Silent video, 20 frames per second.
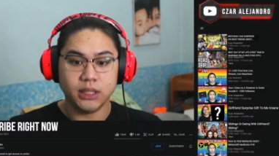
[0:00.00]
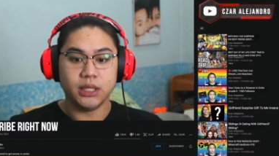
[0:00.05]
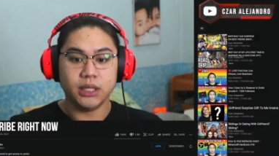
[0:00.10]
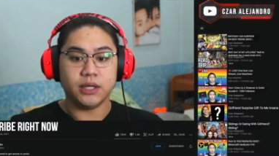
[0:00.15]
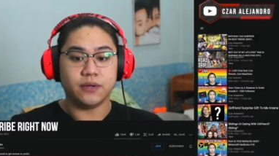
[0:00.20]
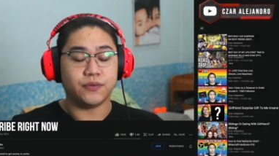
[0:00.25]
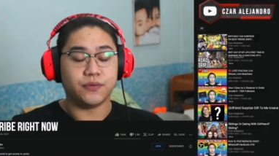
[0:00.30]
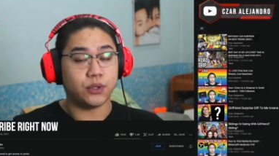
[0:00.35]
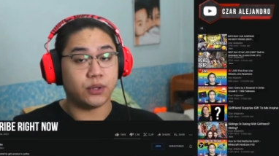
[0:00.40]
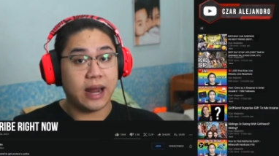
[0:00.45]

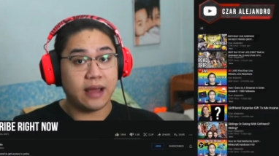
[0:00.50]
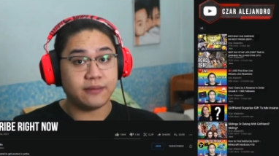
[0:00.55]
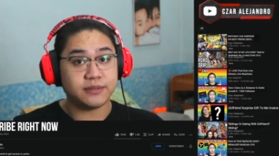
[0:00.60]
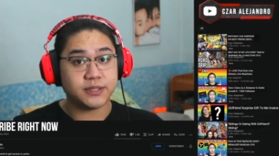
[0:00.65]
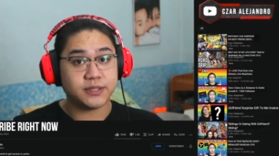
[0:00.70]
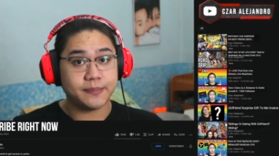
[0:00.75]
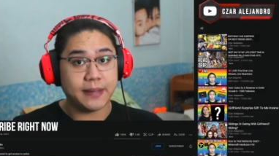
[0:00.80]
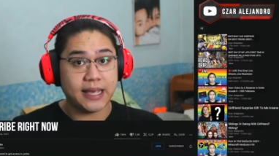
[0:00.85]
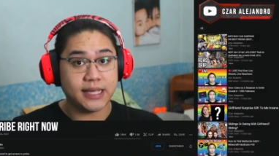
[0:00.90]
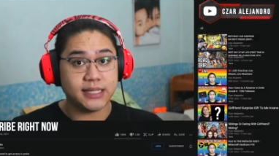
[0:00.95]
If you don't have
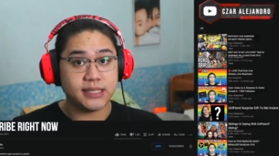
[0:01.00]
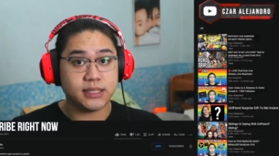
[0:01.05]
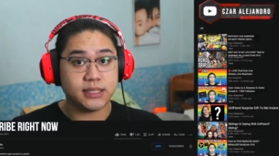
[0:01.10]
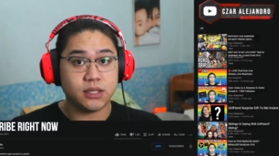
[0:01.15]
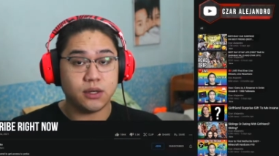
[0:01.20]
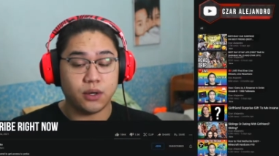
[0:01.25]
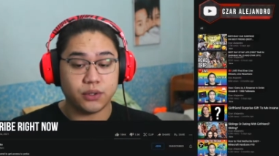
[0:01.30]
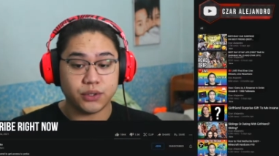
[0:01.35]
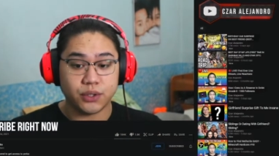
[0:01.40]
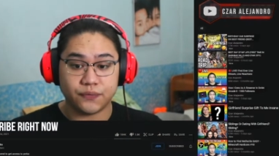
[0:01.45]
space
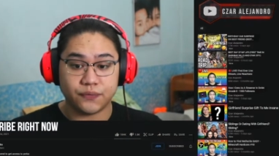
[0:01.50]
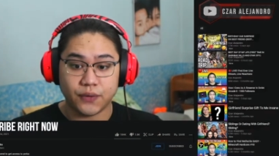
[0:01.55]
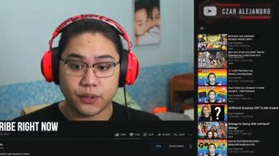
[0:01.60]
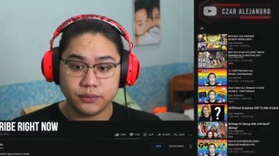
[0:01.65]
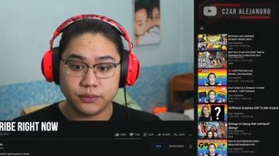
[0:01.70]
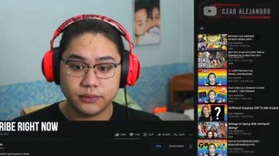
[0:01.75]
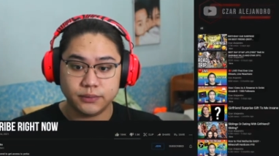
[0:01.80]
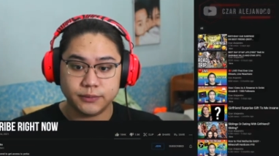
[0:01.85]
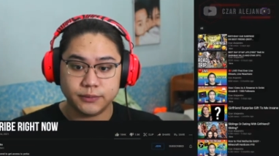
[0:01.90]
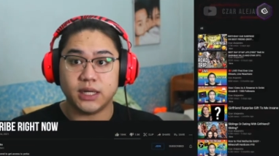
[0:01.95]
on your phone,
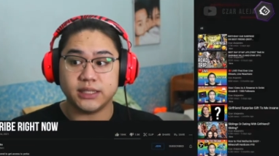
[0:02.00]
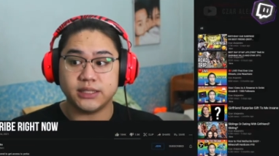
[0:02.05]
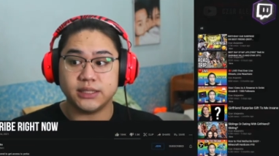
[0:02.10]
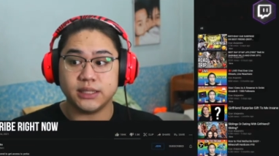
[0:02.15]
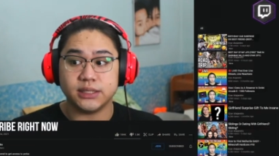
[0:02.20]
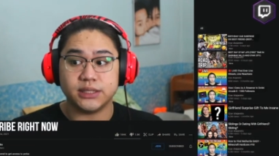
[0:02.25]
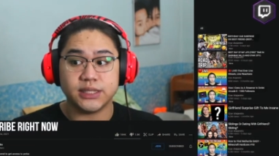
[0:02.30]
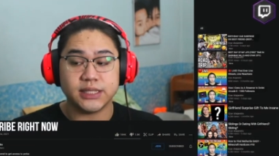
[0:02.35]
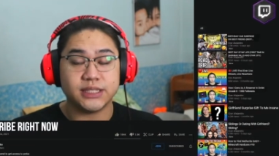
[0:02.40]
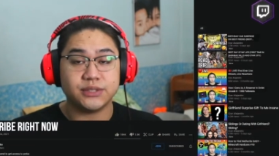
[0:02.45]
I
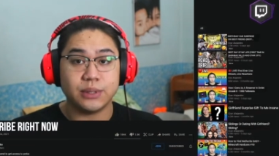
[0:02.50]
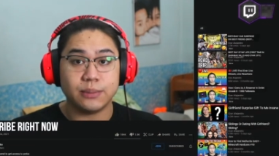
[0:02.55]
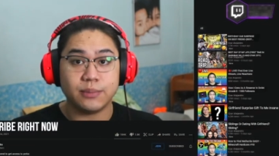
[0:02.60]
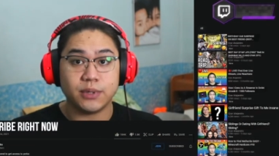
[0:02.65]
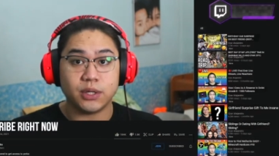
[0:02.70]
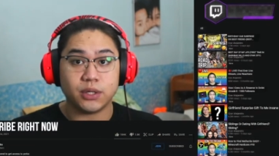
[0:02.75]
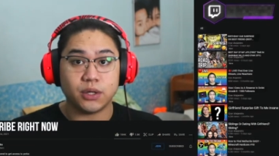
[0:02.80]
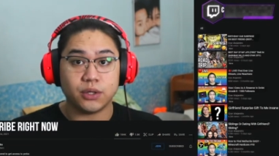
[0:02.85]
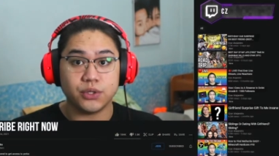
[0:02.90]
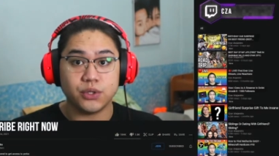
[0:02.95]
suggest streaming
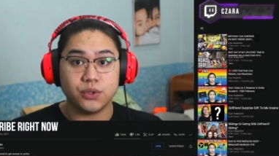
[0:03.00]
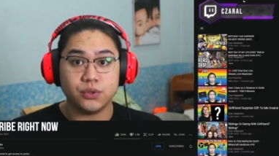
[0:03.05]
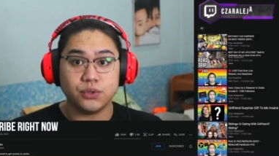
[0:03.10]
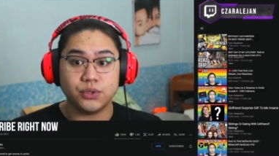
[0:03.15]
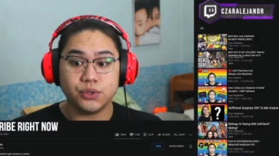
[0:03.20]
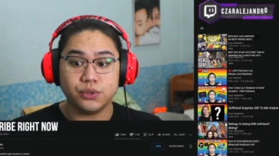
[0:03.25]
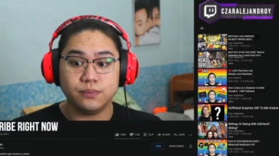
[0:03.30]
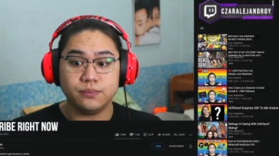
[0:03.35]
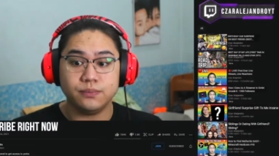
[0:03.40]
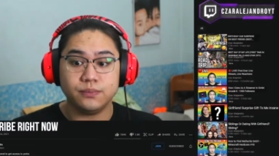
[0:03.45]
it on
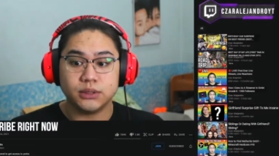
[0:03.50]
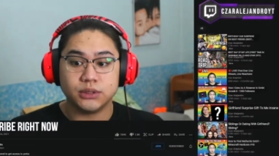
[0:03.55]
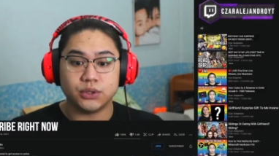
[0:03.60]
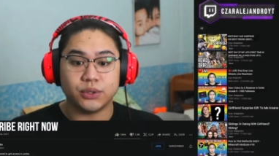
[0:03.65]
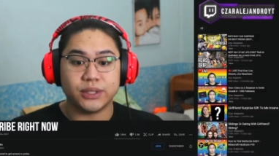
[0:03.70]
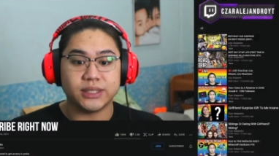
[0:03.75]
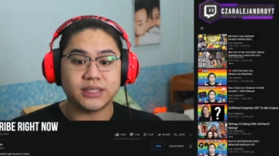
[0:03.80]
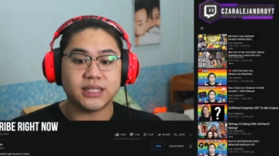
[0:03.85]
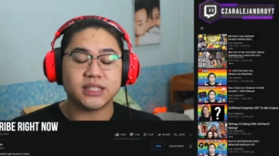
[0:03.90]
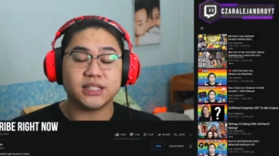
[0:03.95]
YouTube so
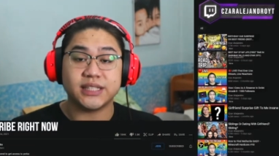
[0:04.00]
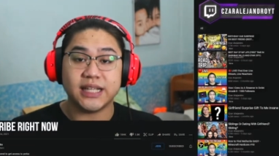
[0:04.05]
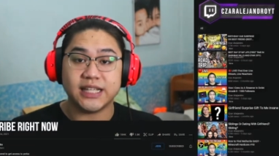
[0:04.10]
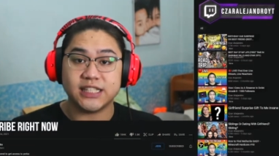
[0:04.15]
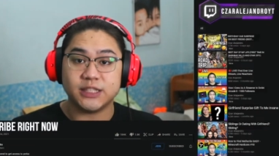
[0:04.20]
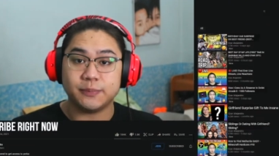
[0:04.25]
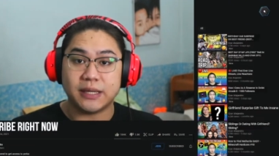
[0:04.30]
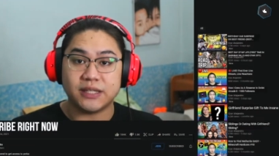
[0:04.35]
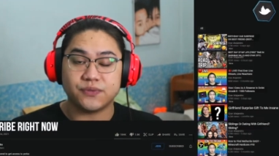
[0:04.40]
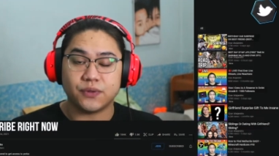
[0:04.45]
that it doesn't take
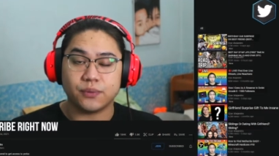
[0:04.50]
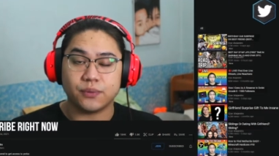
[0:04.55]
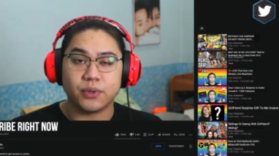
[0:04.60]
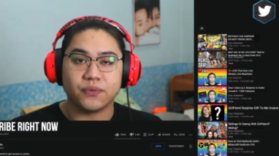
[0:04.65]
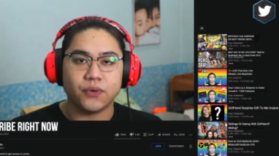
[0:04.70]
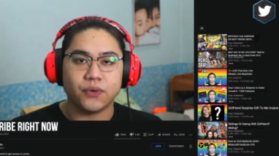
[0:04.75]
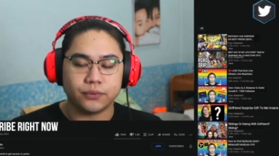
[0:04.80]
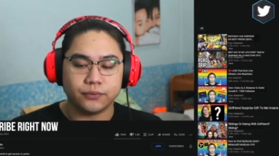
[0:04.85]
space from your phone.